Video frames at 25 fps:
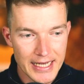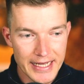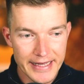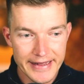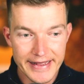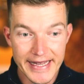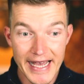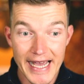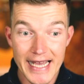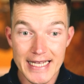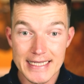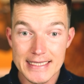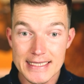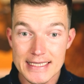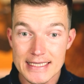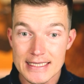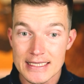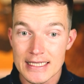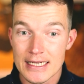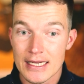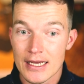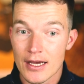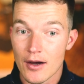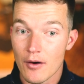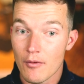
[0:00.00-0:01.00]
that's
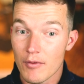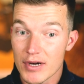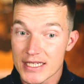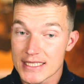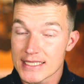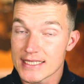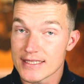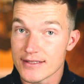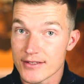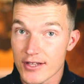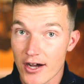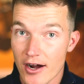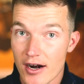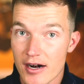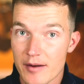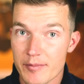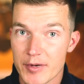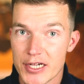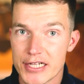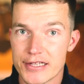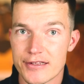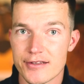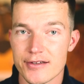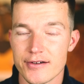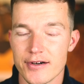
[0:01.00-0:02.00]
what's
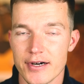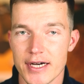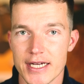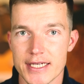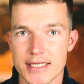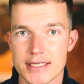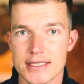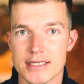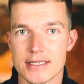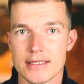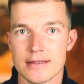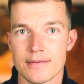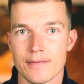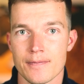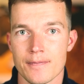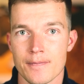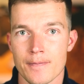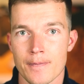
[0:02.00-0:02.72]
normal to us.